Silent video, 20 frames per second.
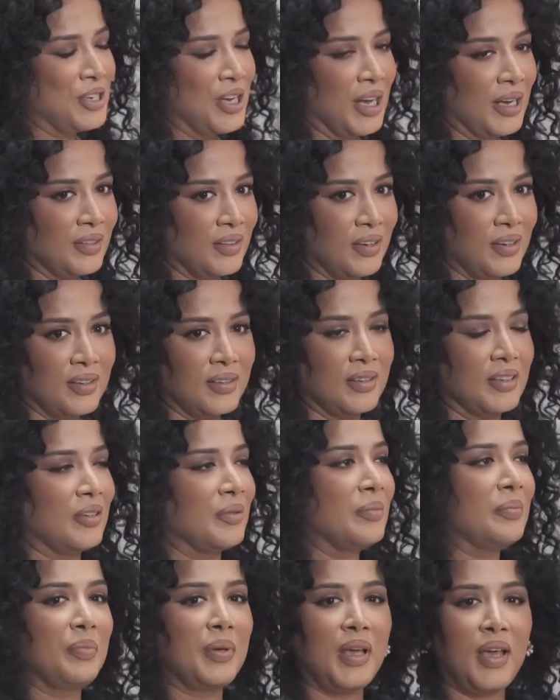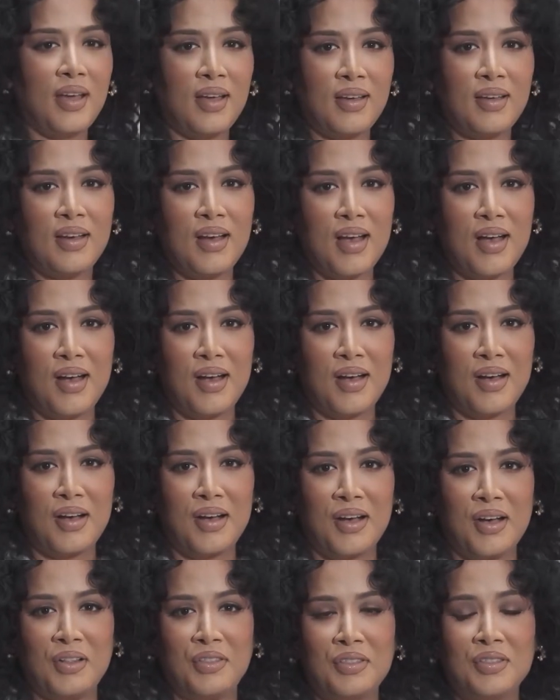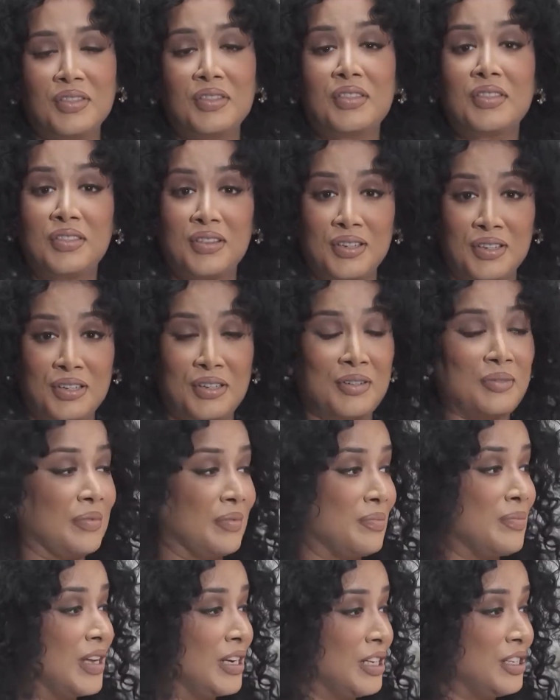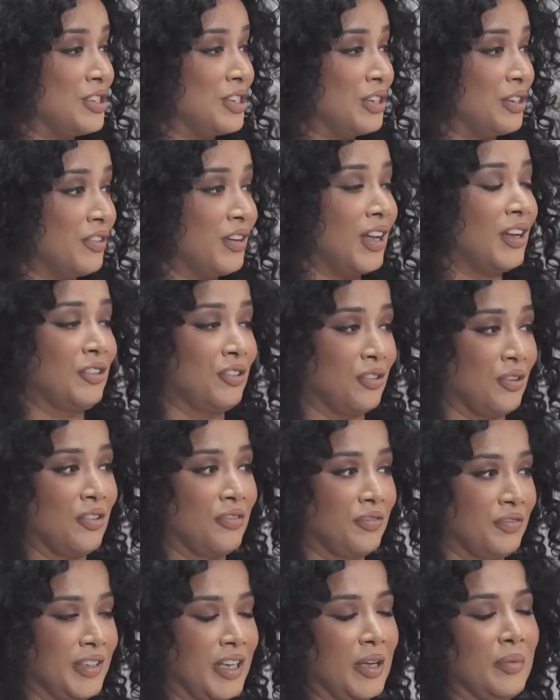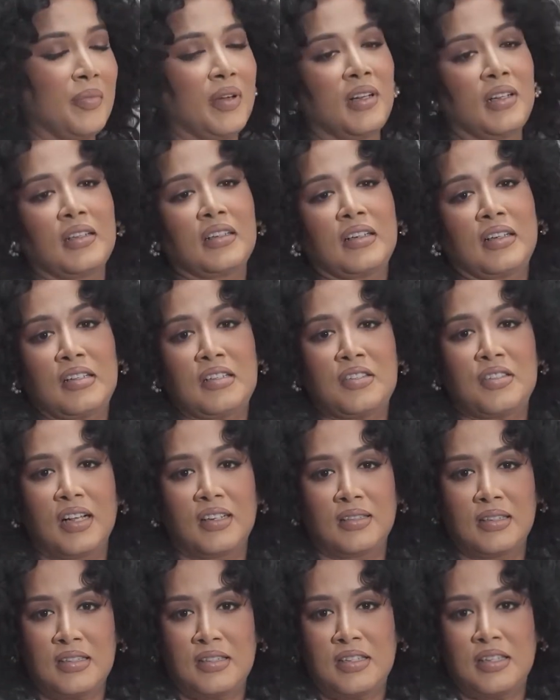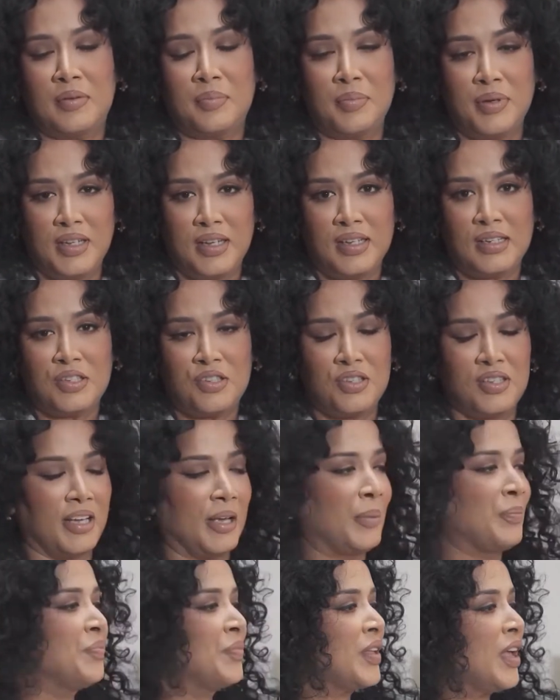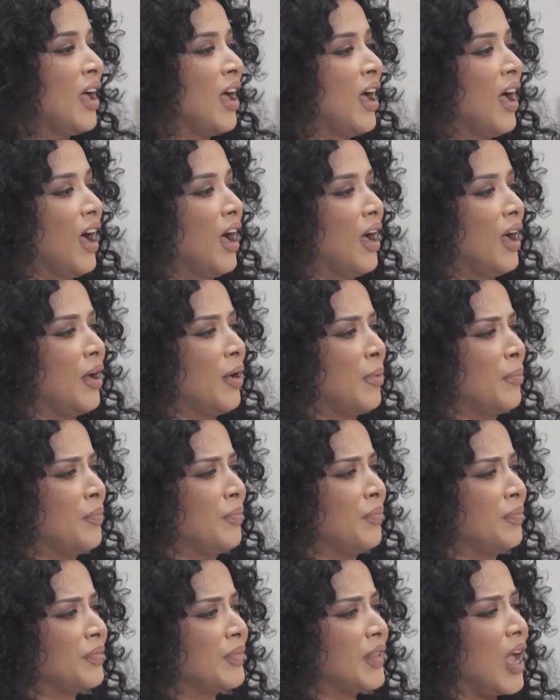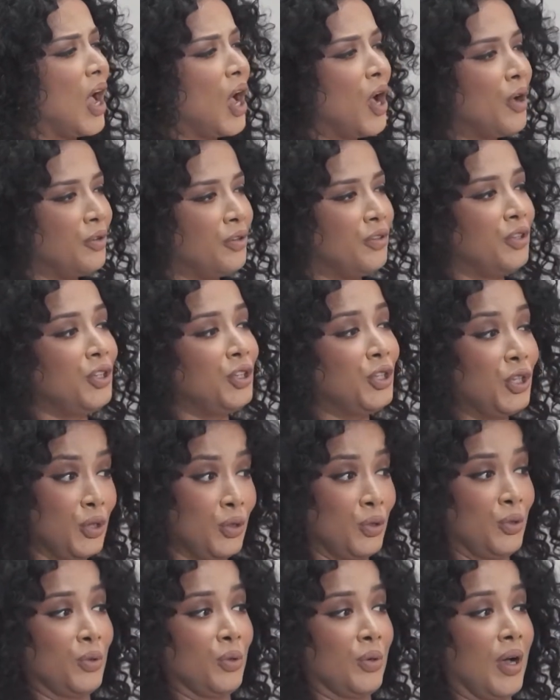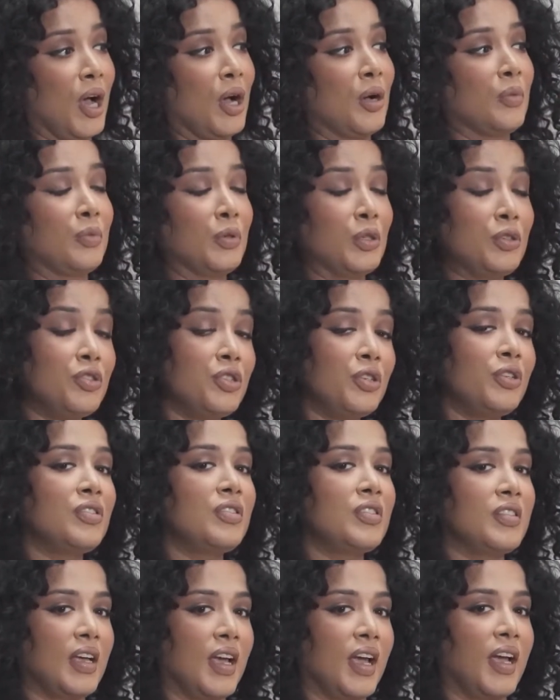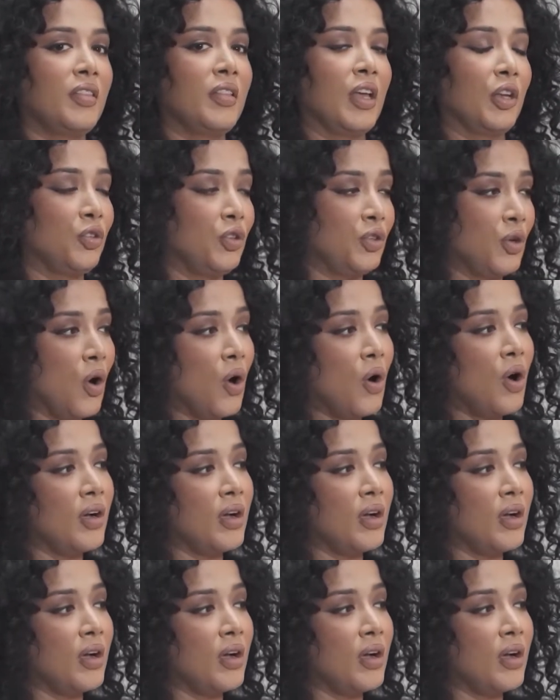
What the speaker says: Jayathilaka, being the Managing Director of EML Consultancy PLC, how would you say that your